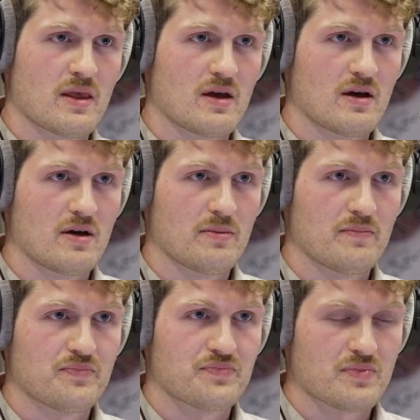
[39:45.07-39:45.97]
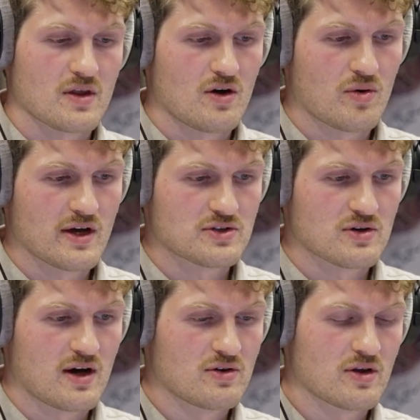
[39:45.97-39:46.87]
All all right.
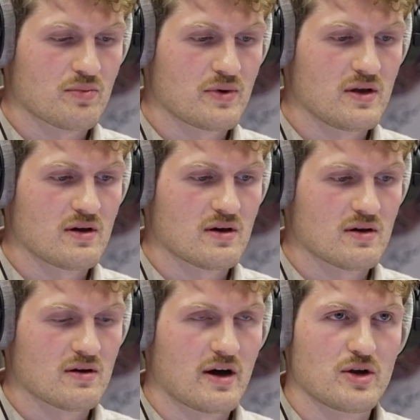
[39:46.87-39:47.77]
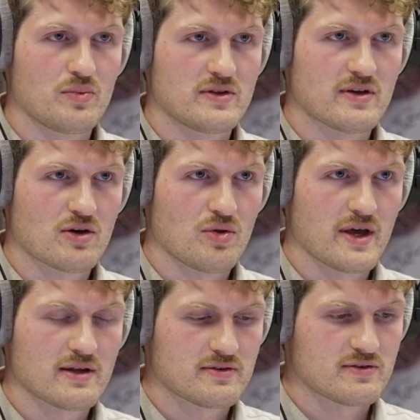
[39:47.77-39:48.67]
So how did we tackle
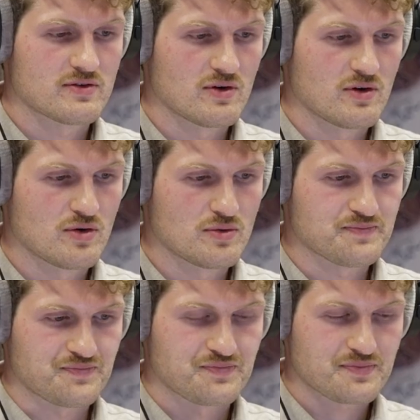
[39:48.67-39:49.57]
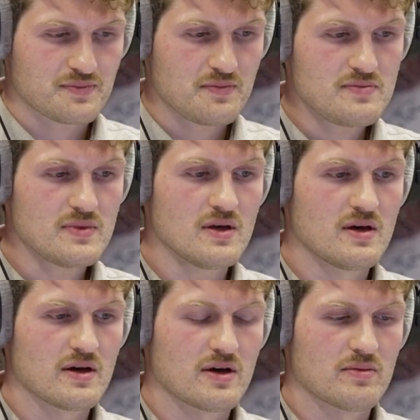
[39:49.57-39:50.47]
that? So
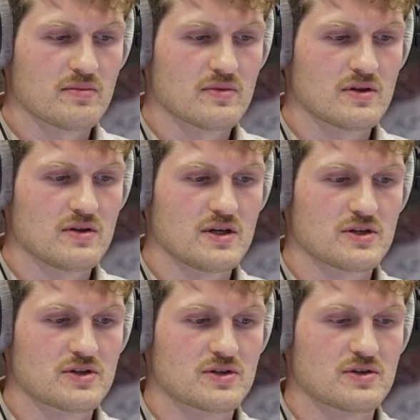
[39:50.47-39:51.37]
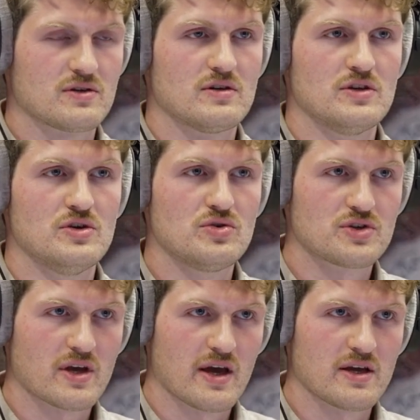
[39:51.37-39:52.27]
this
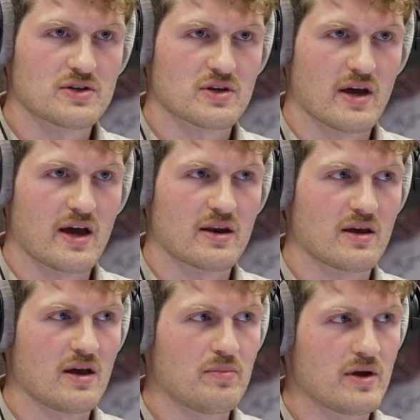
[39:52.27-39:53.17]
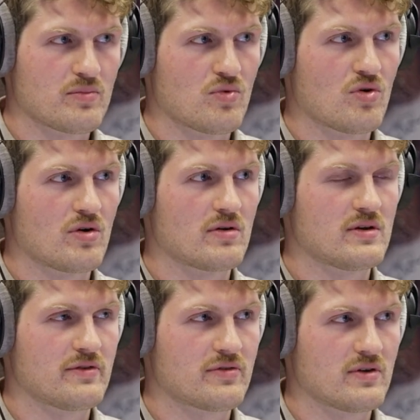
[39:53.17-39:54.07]
use case had a bit more
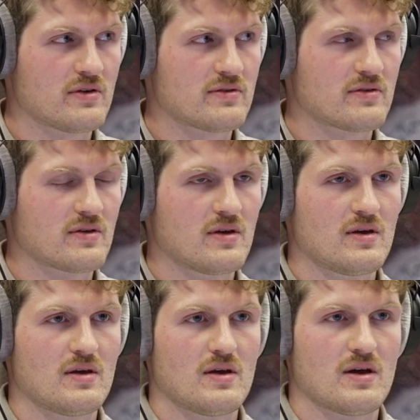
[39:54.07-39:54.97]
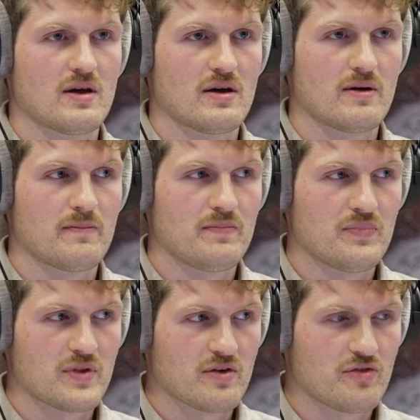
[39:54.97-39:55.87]
different
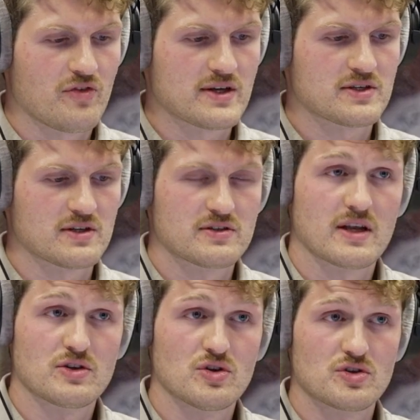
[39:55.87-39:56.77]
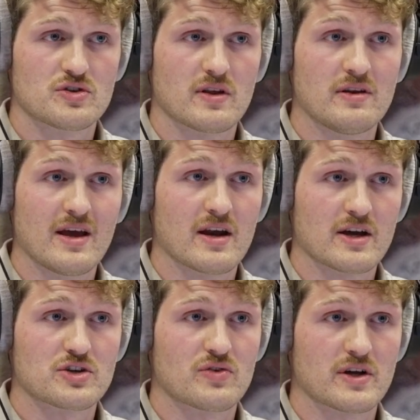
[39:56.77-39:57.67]
facets than just data
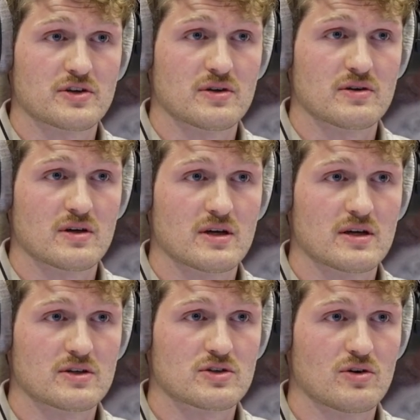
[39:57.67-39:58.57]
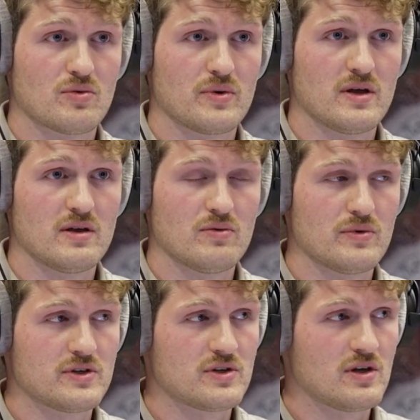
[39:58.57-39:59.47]
extraction. So we see a